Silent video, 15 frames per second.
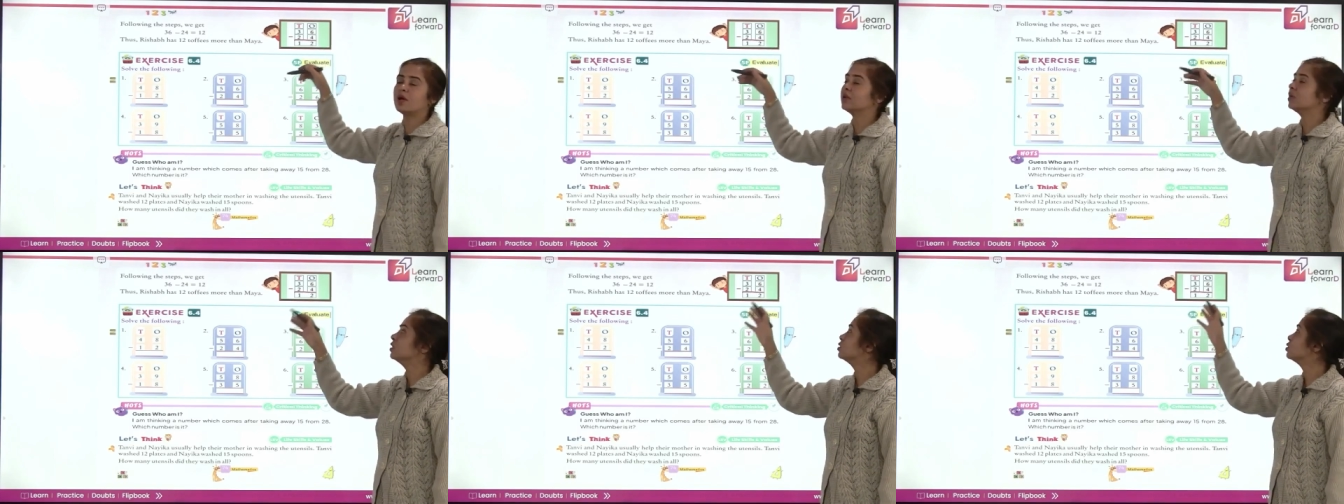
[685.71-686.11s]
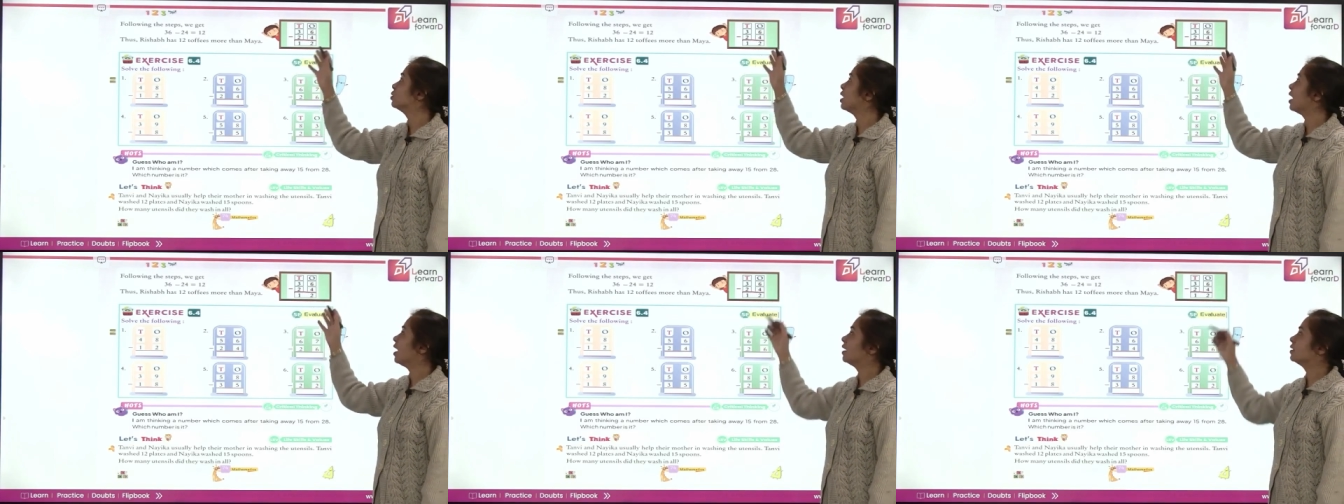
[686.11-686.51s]
So the
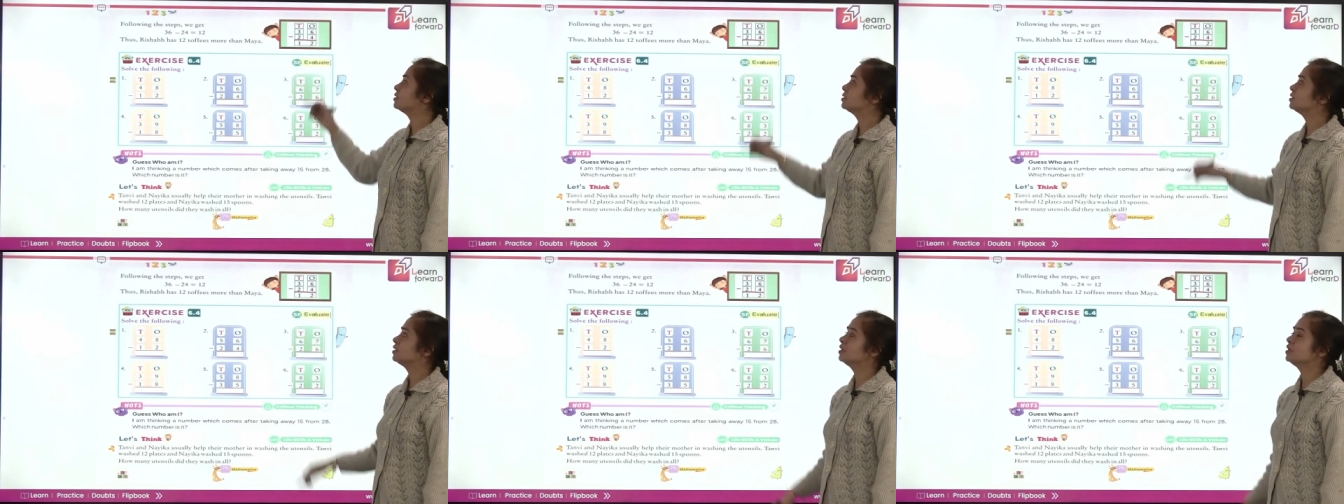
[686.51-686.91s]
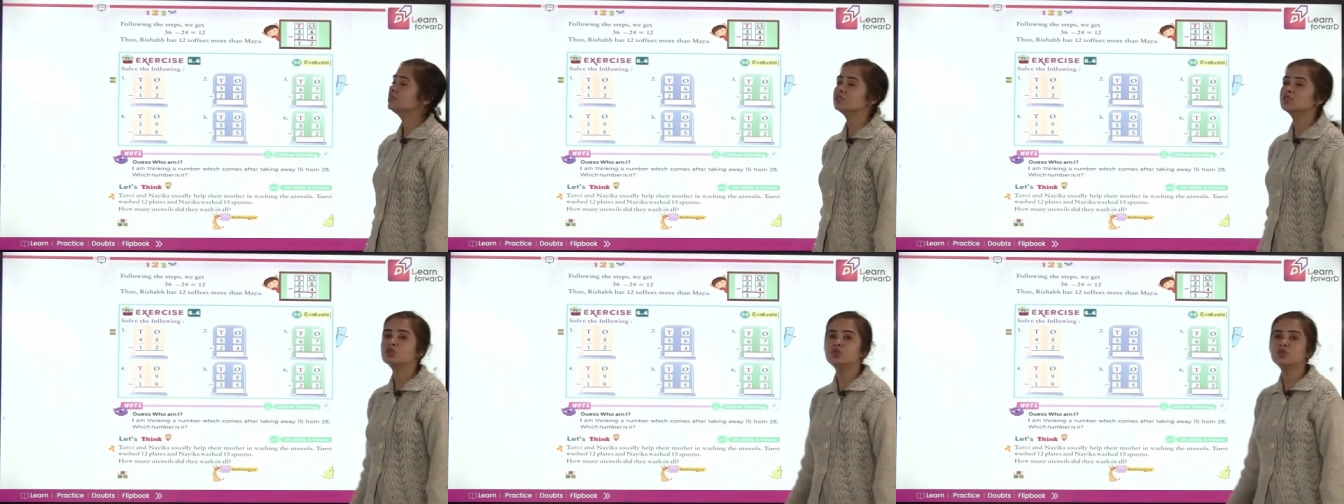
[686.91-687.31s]
answer is
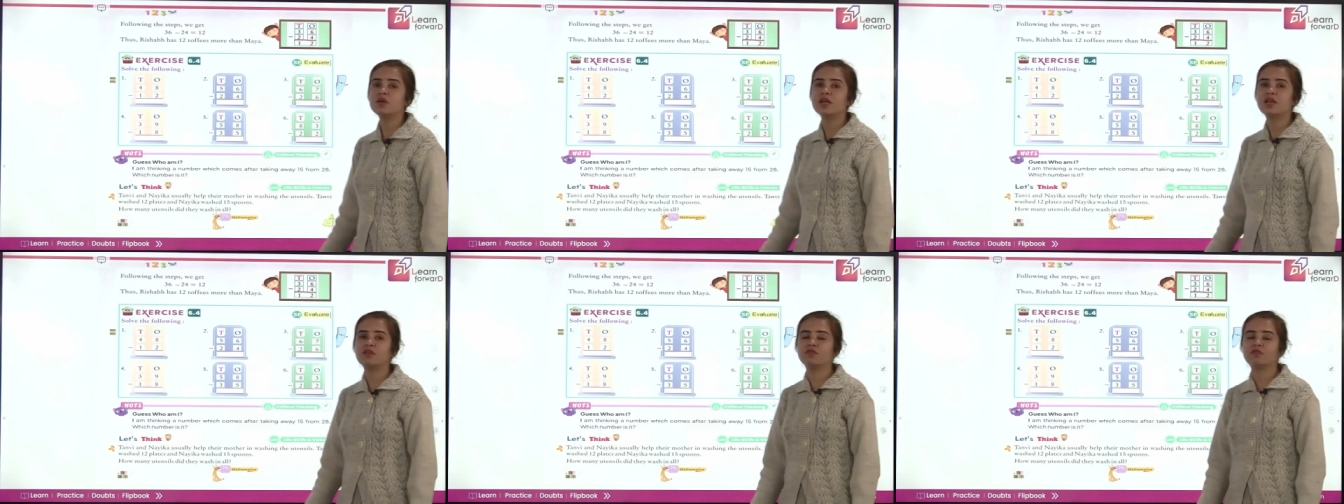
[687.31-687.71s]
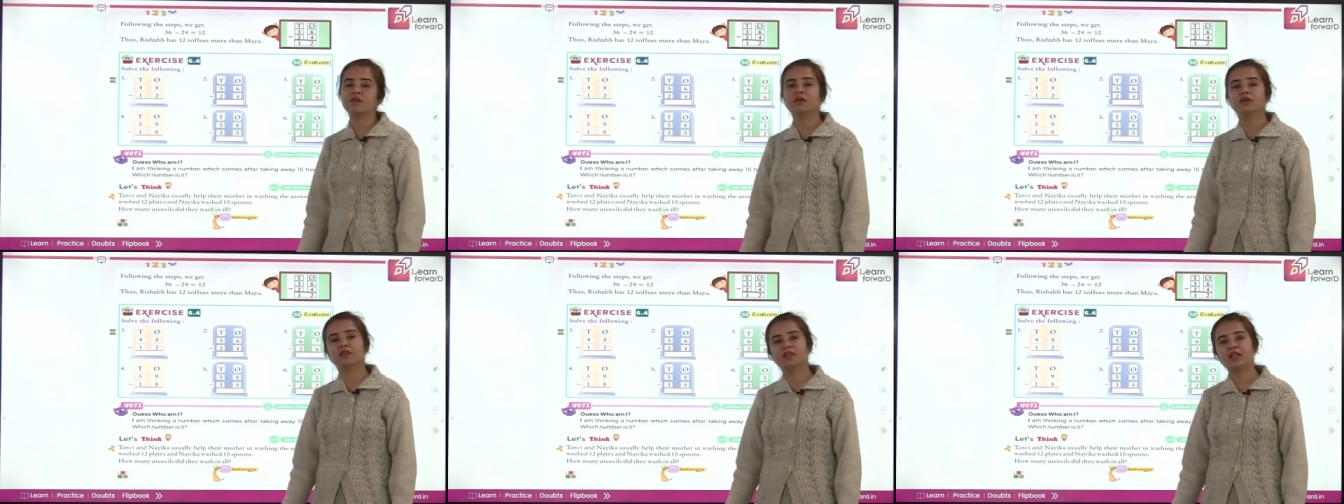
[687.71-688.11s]
12.
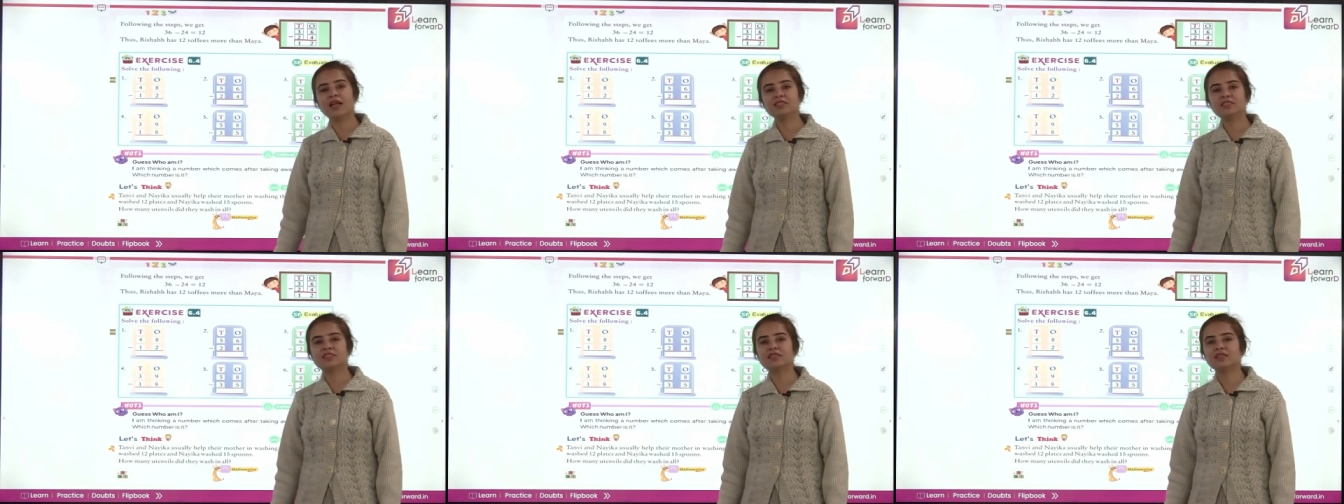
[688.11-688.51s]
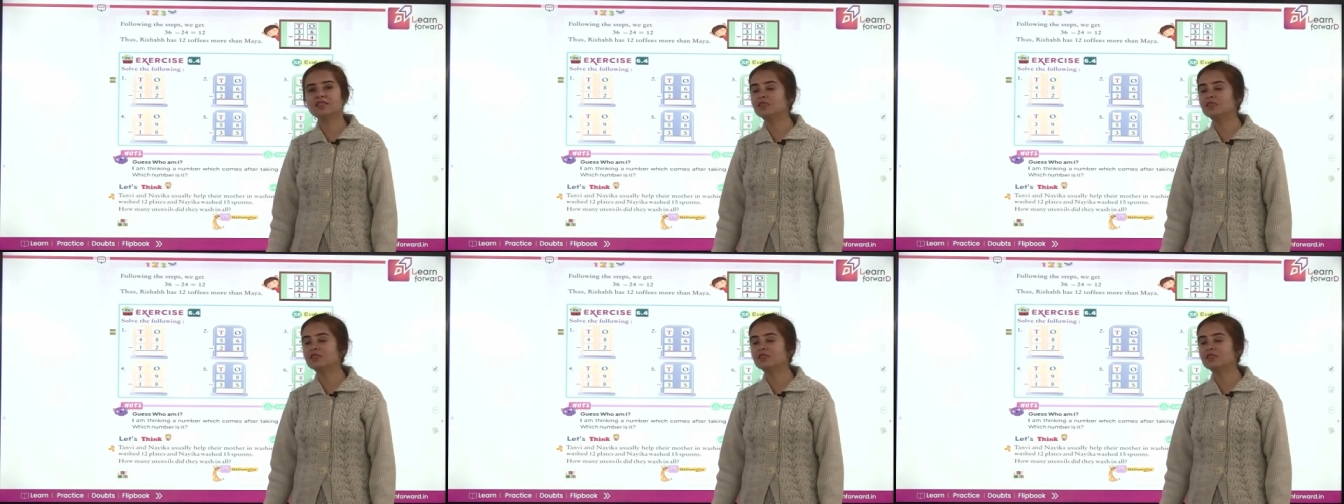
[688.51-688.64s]
That's it.